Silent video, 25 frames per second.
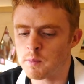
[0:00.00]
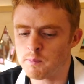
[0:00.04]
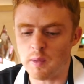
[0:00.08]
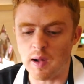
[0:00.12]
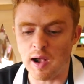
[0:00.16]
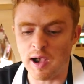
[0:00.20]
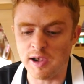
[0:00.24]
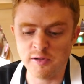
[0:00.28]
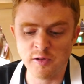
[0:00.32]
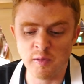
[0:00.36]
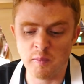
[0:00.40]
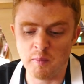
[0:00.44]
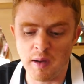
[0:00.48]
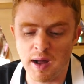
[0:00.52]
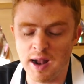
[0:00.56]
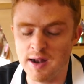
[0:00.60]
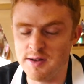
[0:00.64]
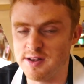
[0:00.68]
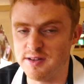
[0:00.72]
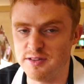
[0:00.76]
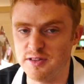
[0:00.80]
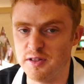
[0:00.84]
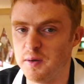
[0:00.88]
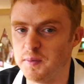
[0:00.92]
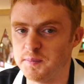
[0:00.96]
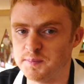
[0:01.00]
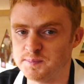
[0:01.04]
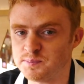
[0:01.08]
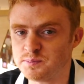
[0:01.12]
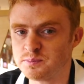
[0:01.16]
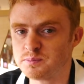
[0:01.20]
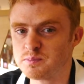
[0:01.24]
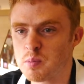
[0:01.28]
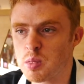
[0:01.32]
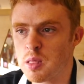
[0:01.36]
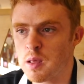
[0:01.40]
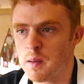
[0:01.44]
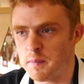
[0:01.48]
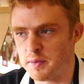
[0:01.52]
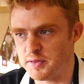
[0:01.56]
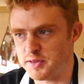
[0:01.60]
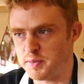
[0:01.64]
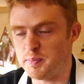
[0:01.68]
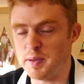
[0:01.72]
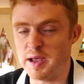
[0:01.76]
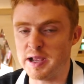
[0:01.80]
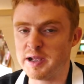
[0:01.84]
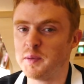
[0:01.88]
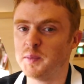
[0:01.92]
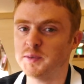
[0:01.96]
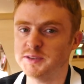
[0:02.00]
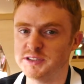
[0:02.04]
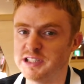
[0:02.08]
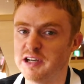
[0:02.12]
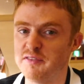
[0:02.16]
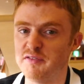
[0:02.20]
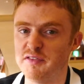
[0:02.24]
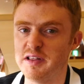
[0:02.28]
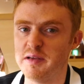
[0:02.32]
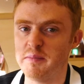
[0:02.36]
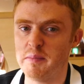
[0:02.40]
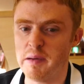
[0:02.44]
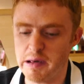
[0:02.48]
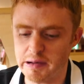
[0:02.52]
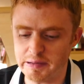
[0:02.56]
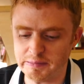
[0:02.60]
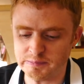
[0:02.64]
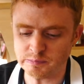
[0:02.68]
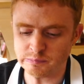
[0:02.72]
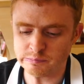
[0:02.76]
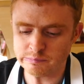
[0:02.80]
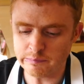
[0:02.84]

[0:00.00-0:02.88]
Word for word: But I don't mind it though. But the bacon one's definitely better.